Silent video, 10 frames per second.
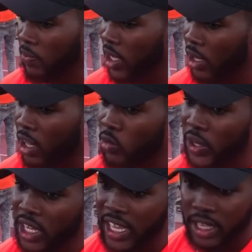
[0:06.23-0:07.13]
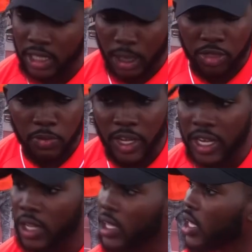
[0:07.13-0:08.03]
Because when you get top spot
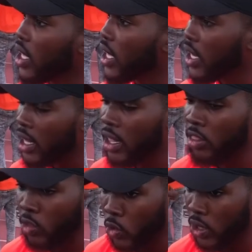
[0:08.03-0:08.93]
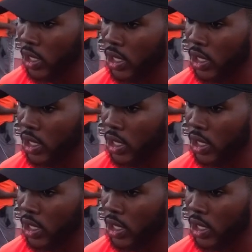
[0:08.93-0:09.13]
in the zone,